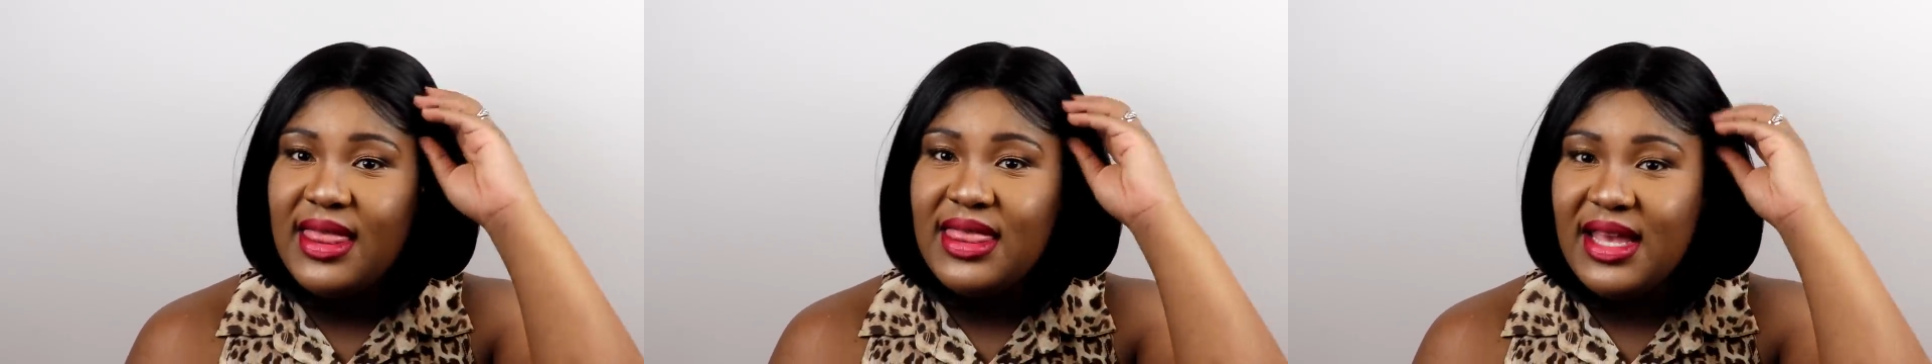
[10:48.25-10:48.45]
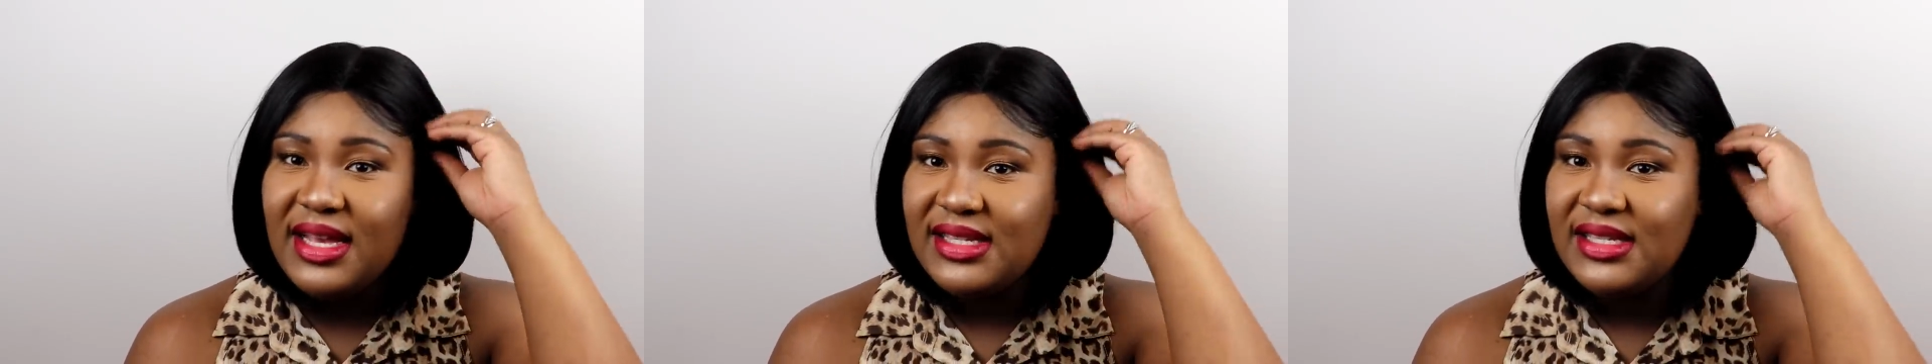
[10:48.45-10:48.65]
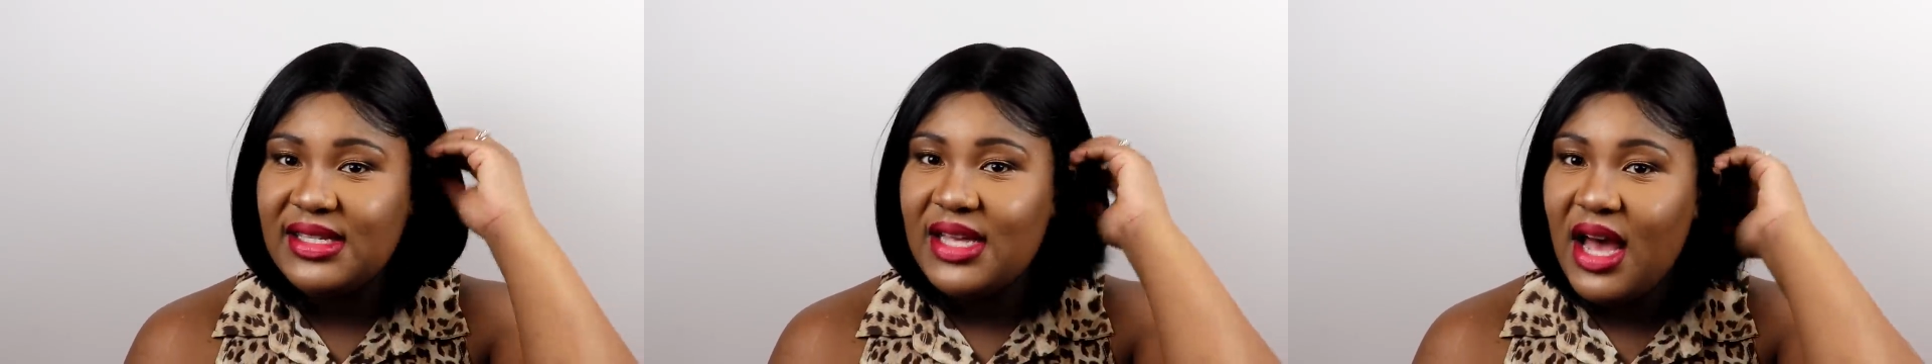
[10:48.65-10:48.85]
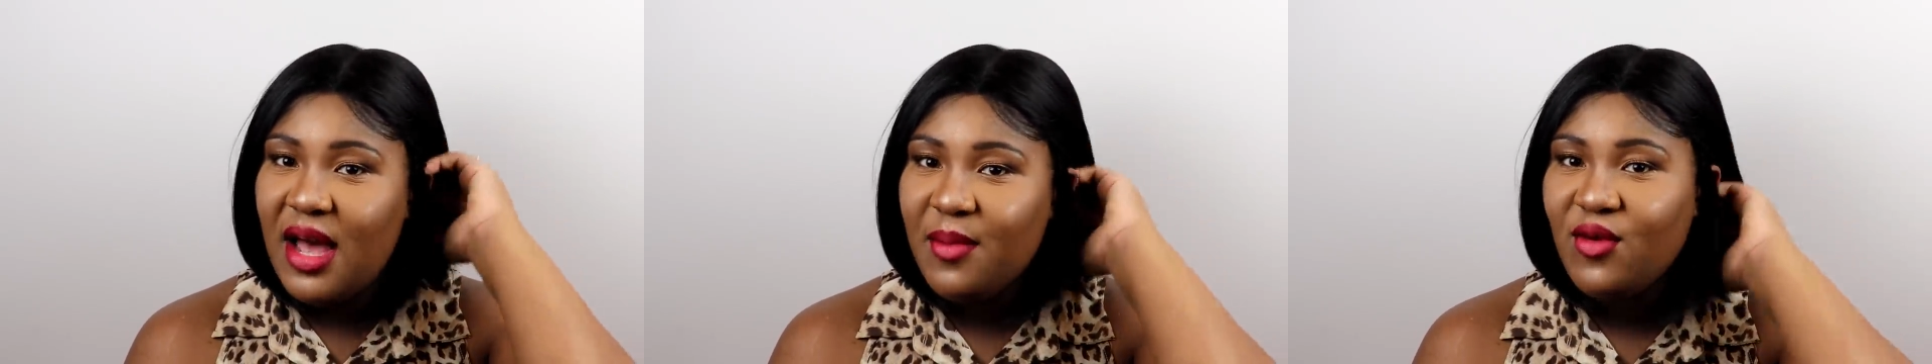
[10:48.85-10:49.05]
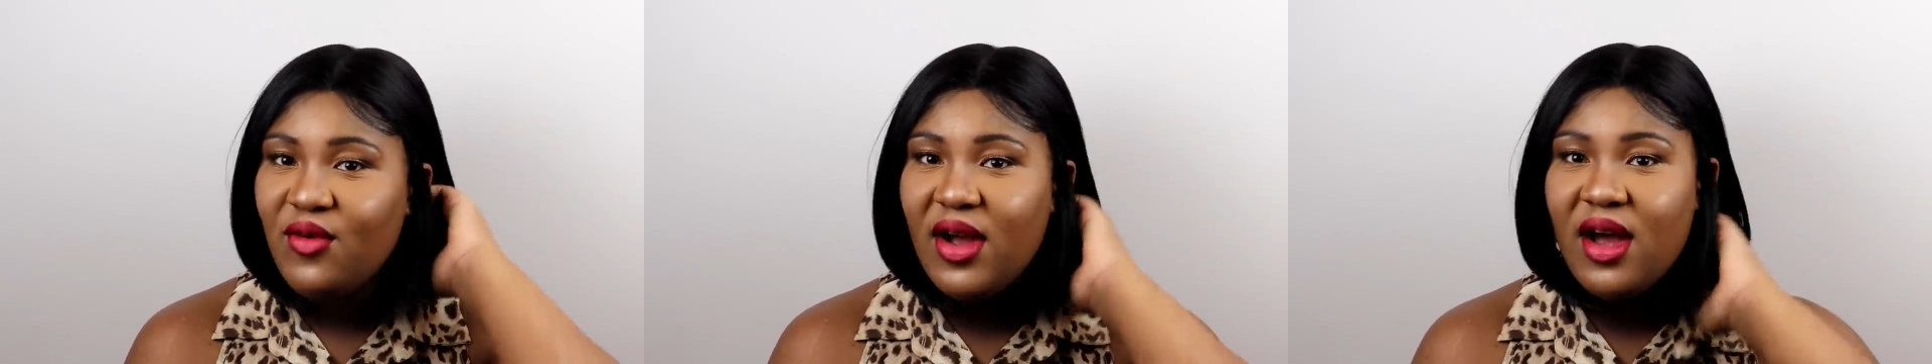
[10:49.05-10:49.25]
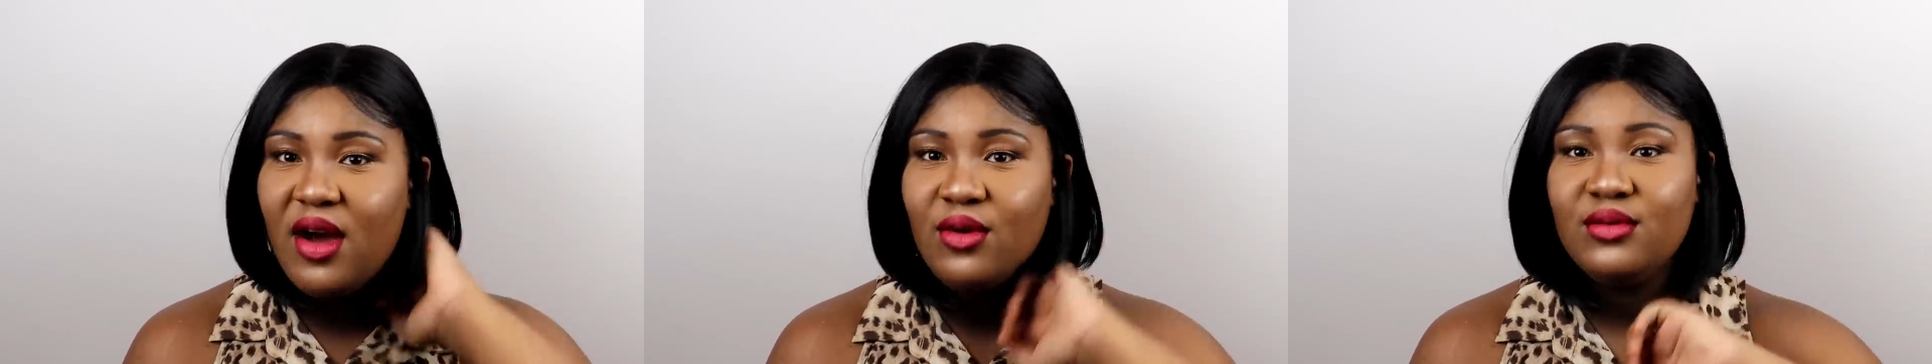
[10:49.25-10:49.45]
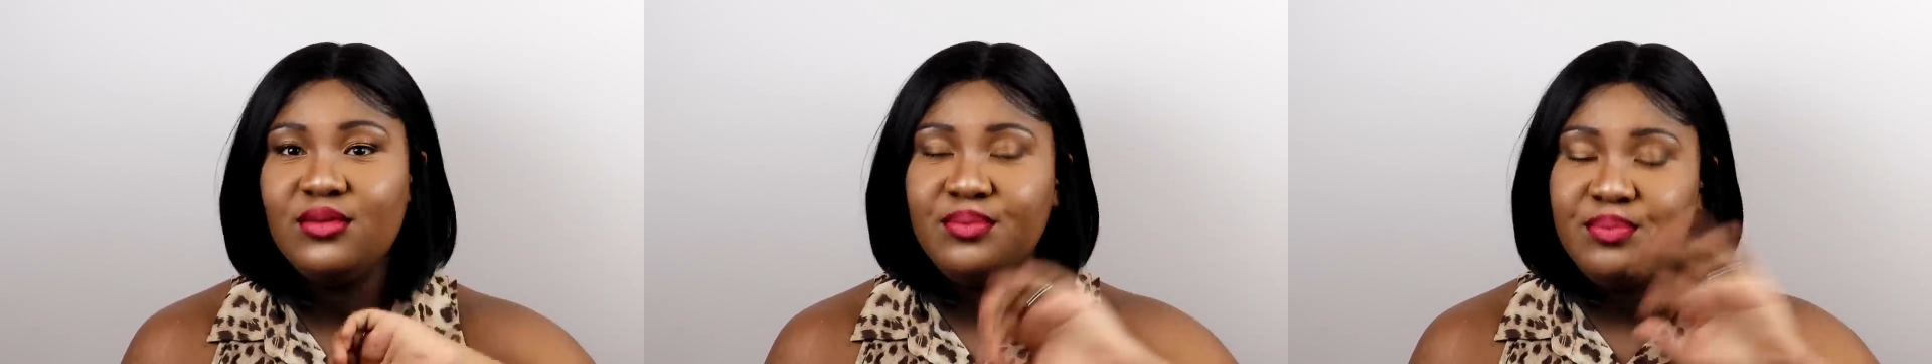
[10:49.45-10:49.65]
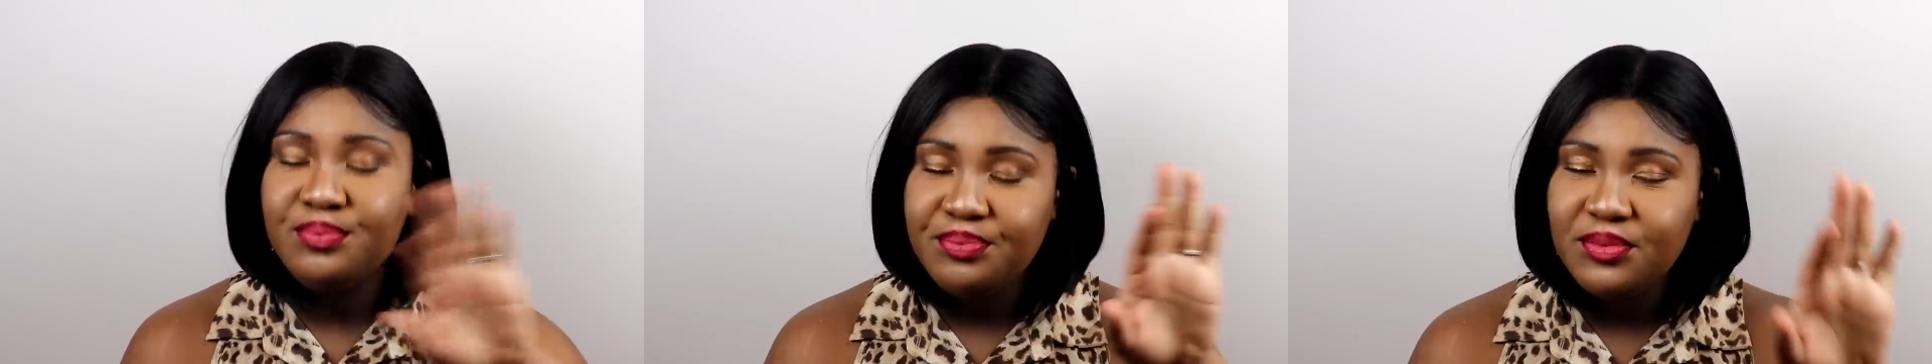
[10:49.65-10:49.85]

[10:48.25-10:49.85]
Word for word: this time around